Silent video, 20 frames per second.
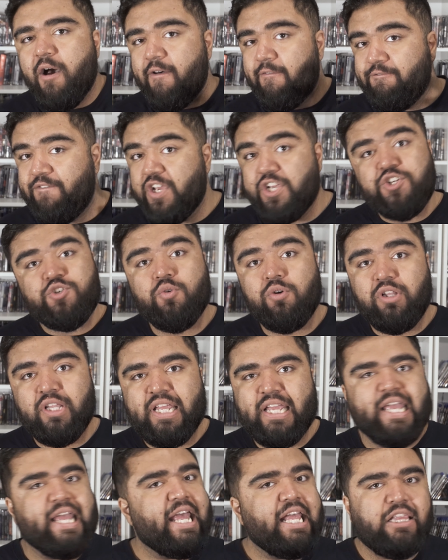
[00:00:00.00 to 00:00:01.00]

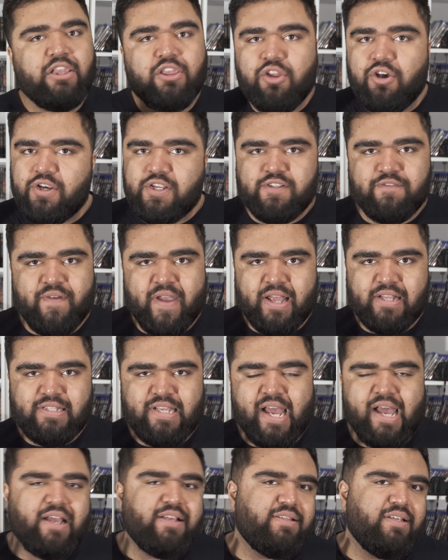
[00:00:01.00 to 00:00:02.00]
Visually, it looks
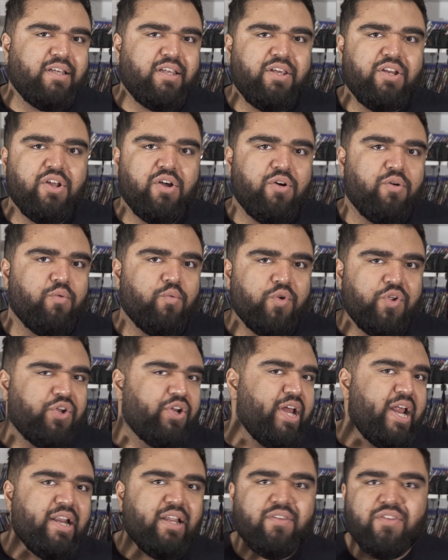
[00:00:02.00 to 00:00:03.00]
fantastic. You know, you're
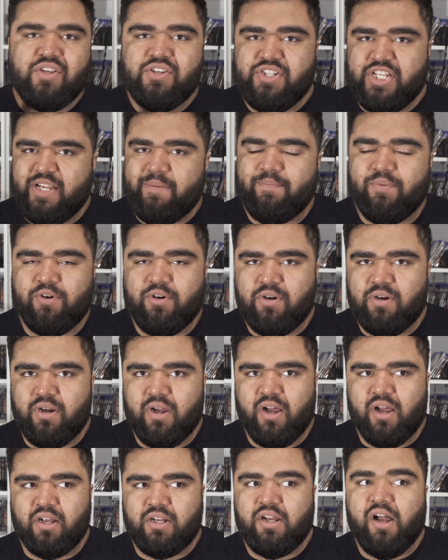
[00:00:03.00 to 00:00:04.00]
getting the deeper
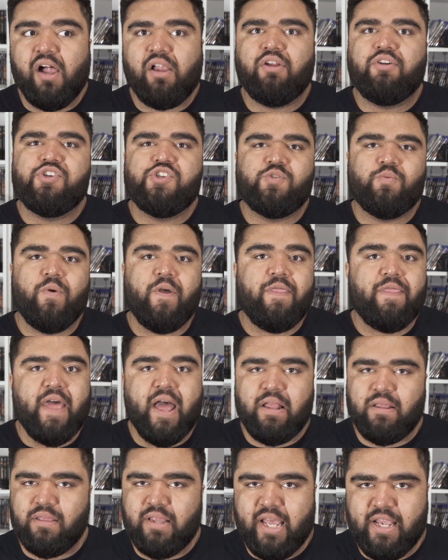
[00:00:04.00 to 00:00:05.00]
uh, colors with
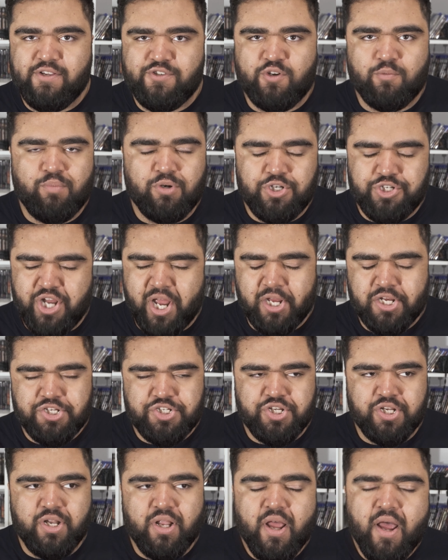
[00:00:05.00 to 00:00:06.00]
that laser
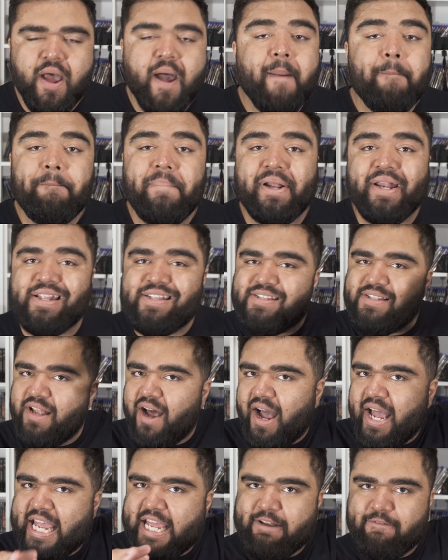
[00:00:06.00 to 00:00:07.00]
projection, but it's
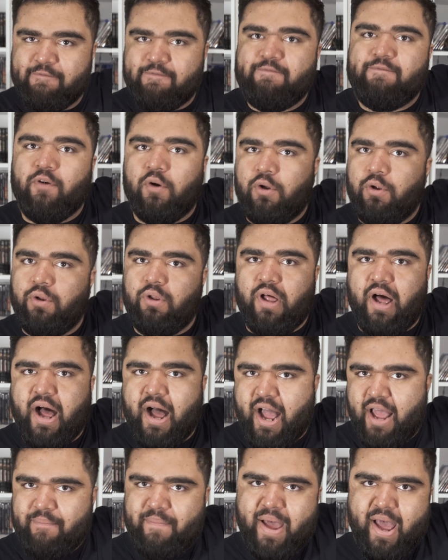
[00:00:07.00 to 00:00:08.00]
not in full
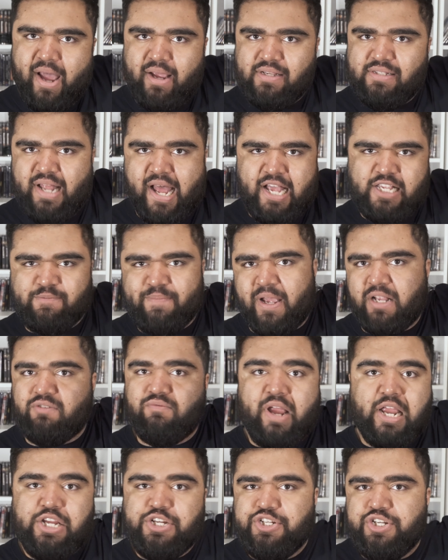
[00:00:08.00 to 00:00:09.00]
IMAX aspect
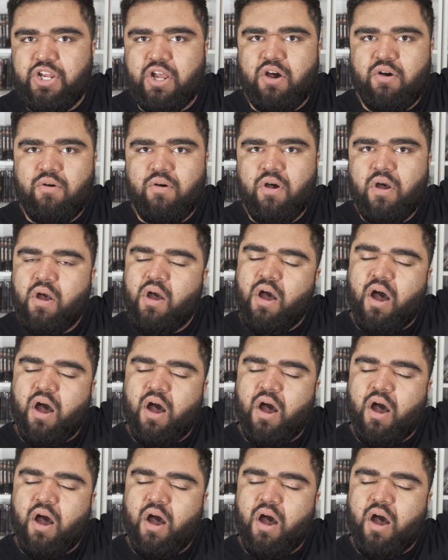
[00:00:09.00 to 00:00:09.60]
ratio.